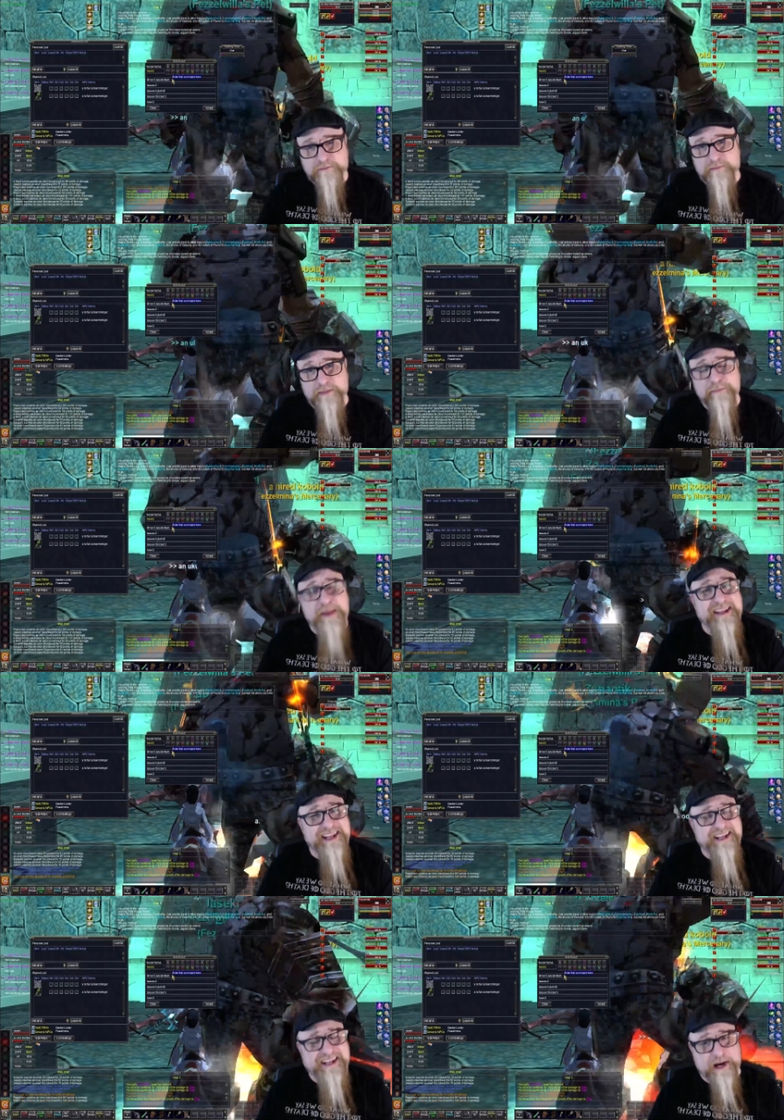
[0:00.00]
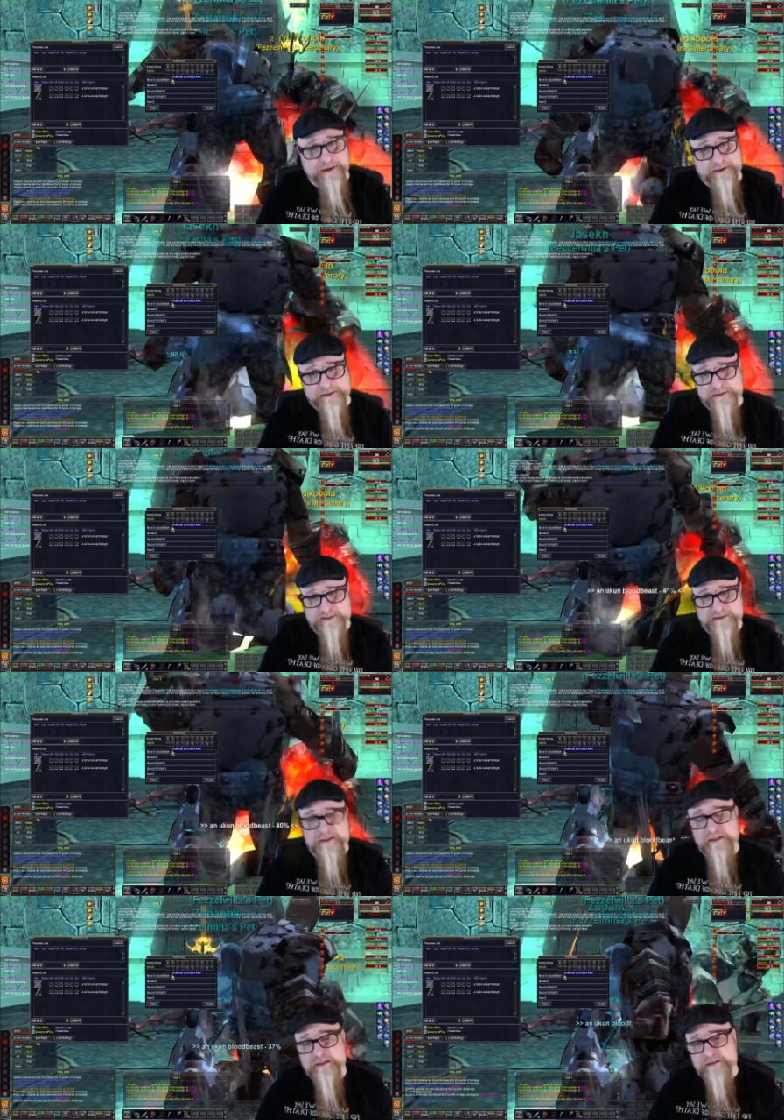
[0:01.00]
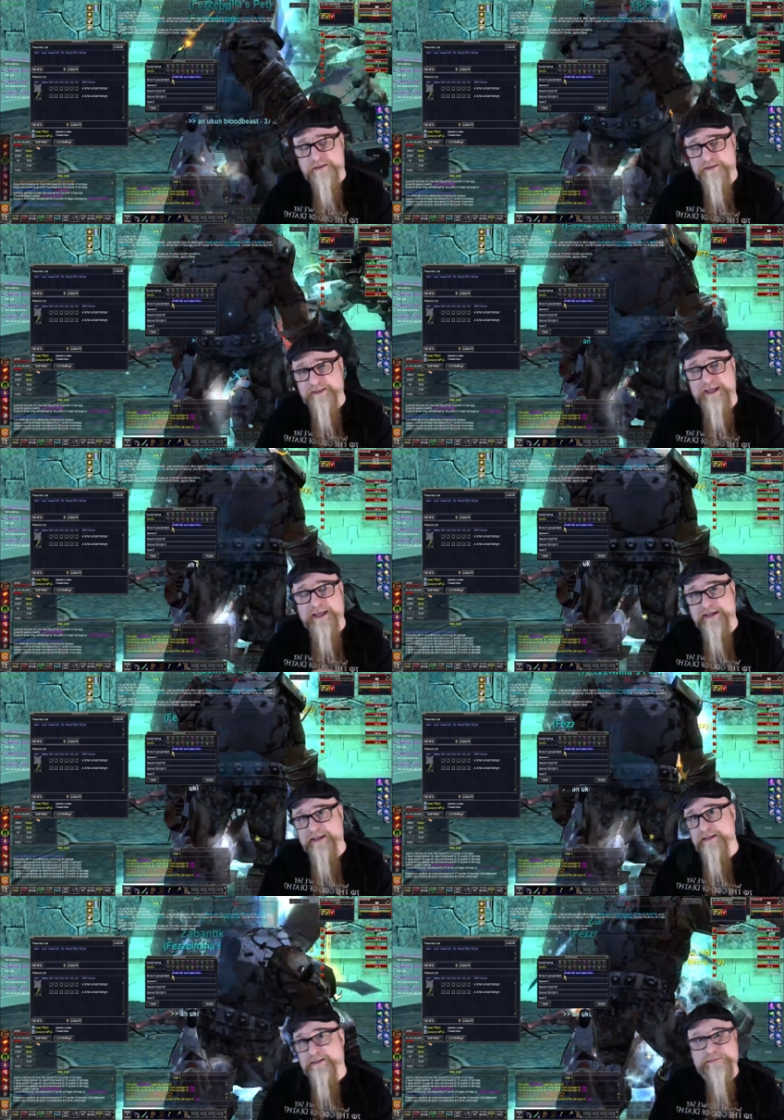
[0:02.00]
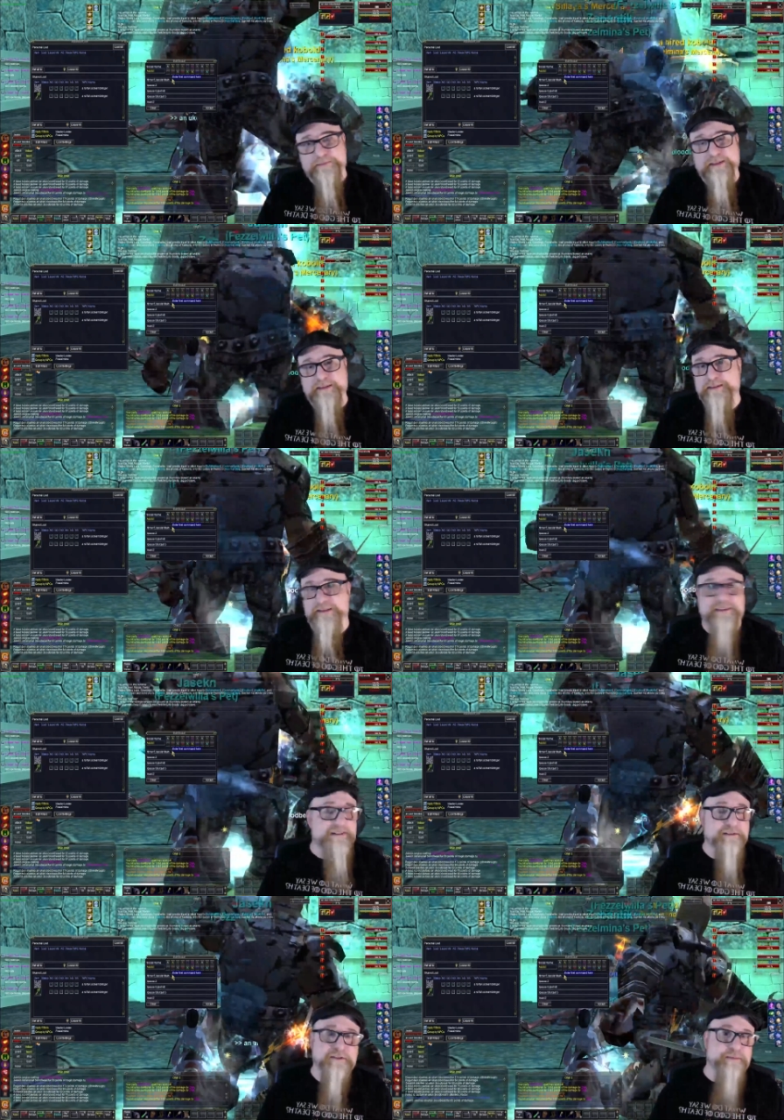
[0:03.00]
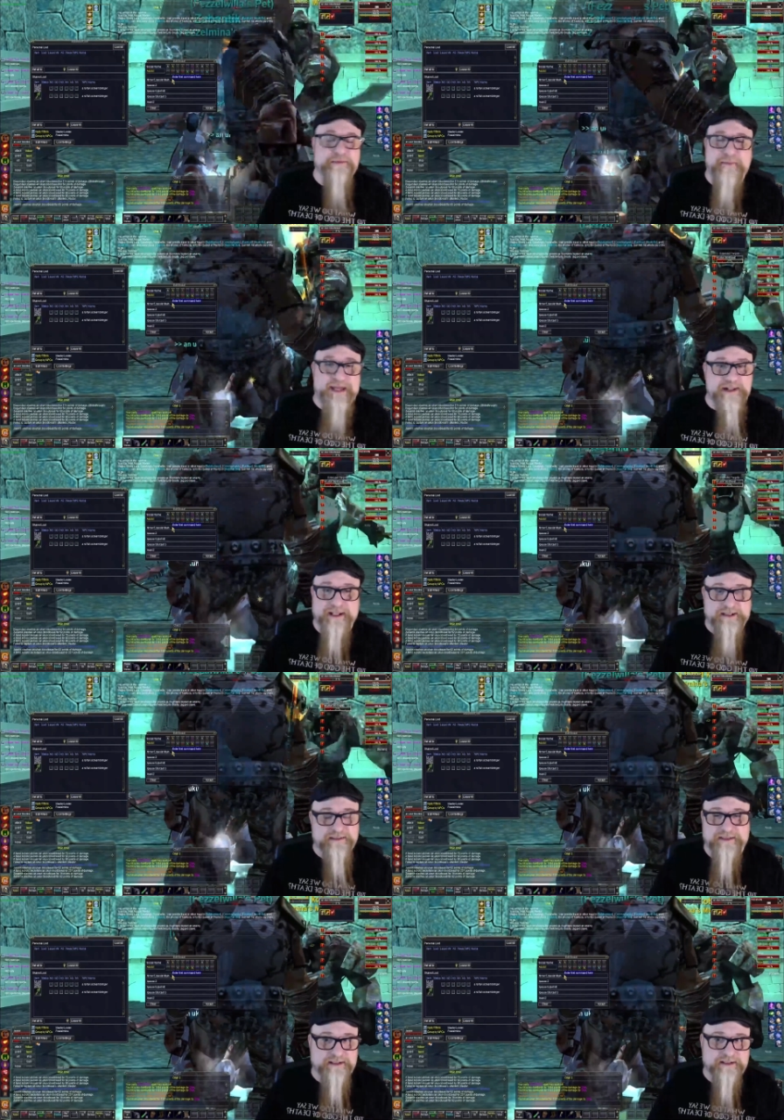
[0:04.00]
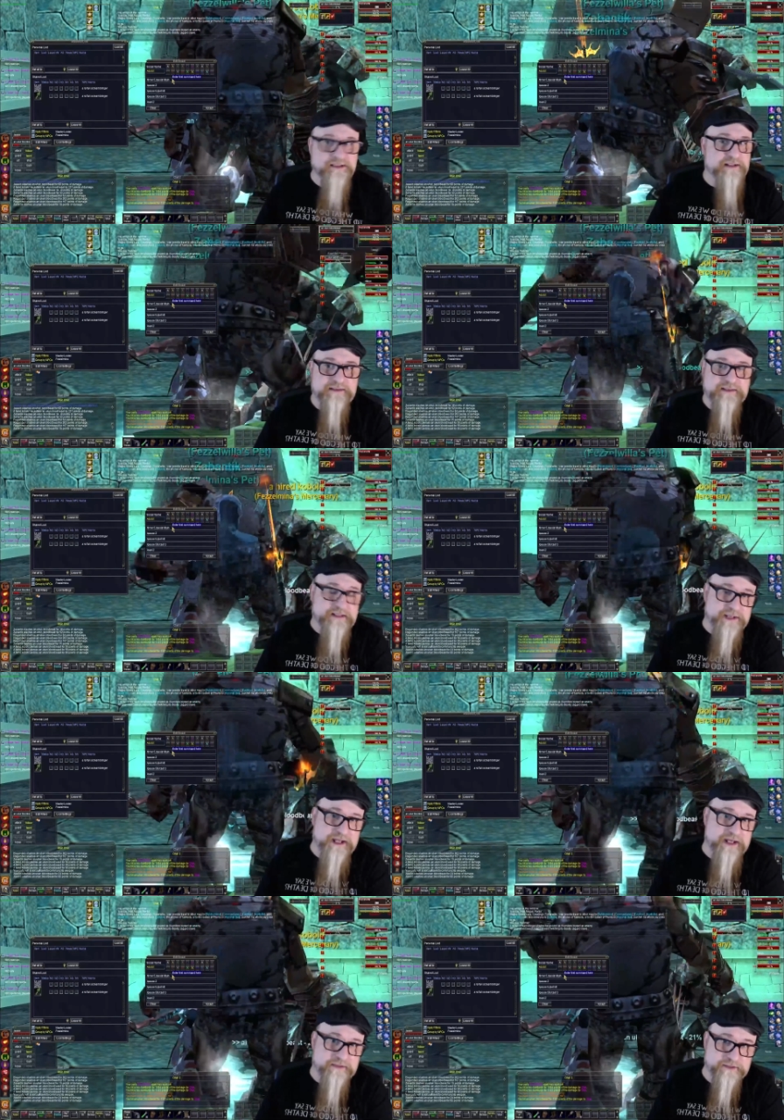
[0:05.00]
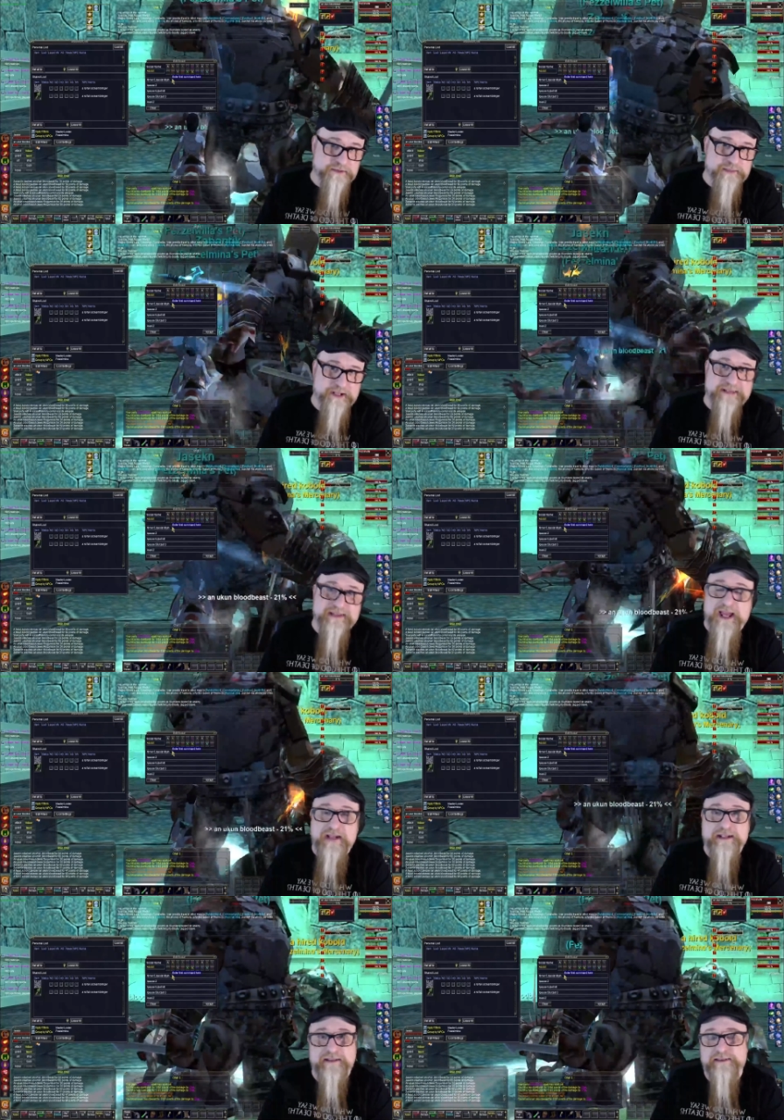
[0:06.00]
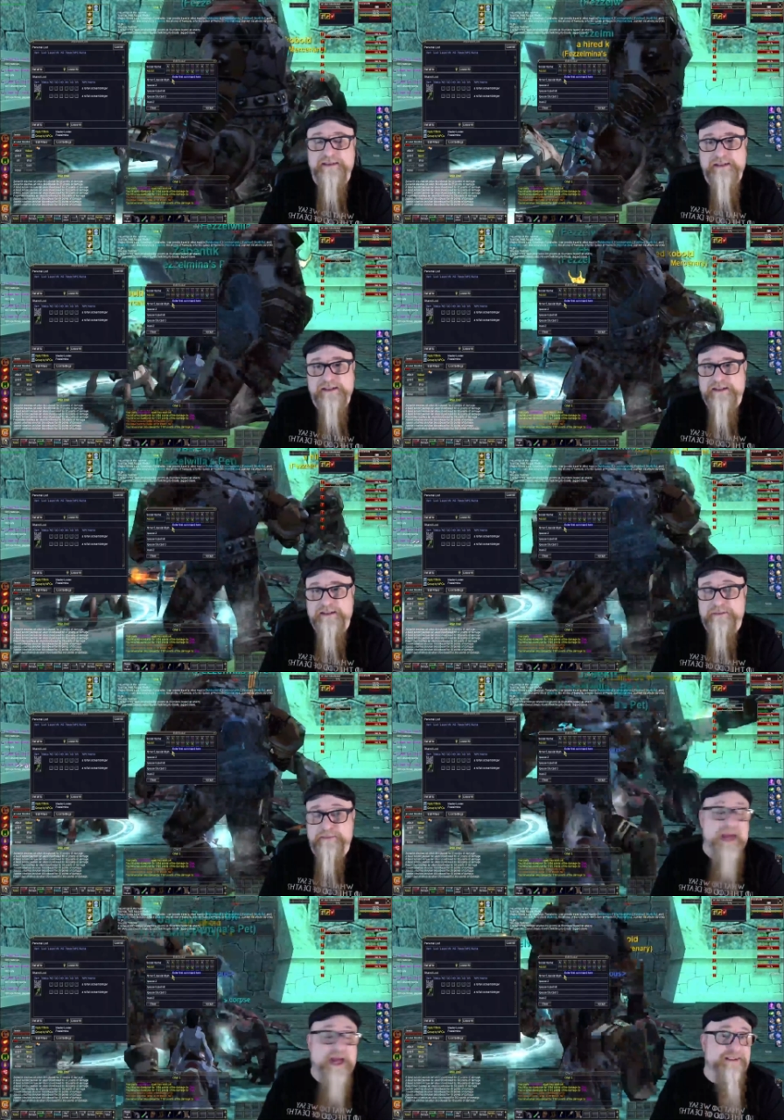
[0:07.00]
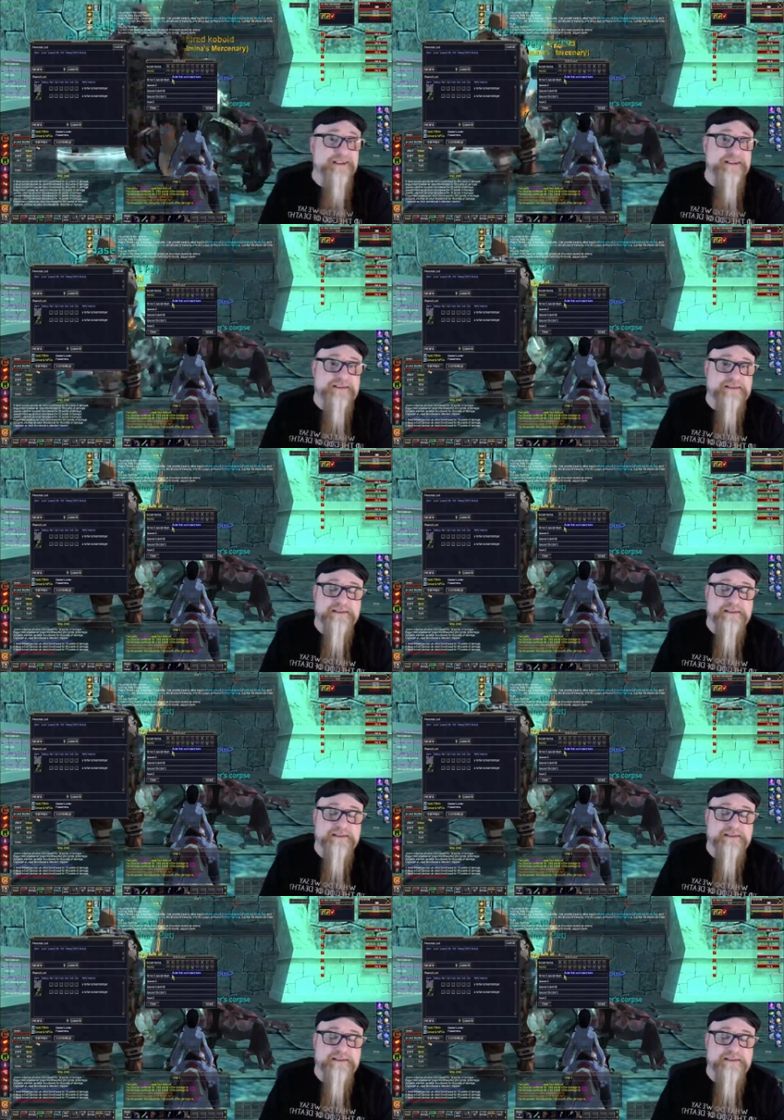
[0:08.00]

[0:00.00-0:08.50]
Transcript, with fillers: melee characters. So say it's a group of melees. Like say you have your main tank is is a paladin,